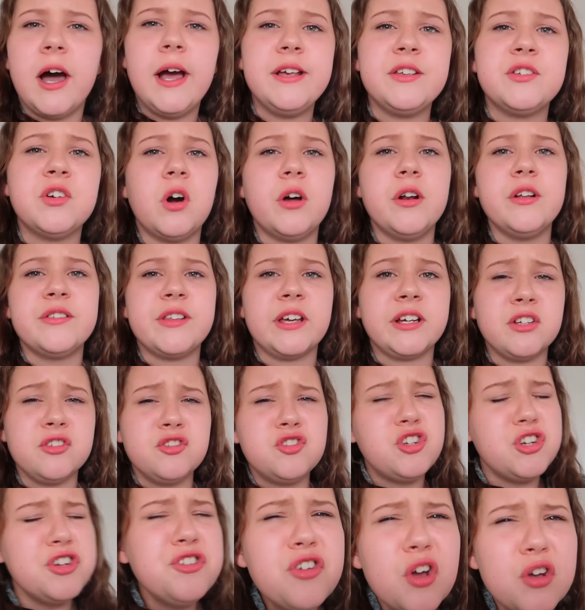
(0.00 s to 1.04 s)
guys, hold on a
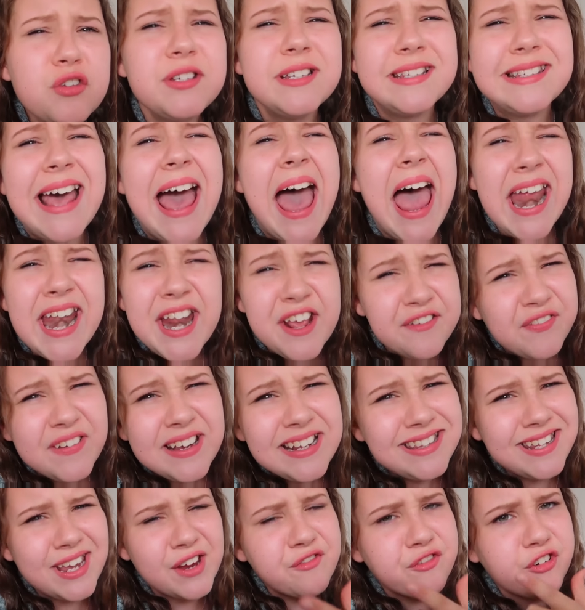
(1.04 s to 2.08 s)
second. Do you notice
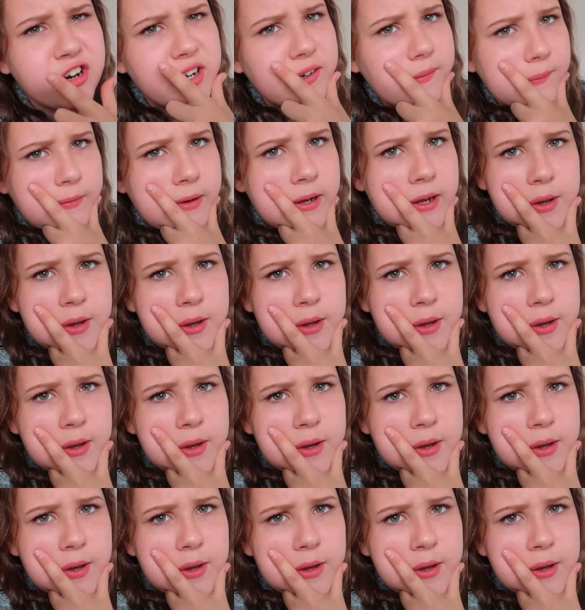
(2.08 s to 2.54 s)
anything different?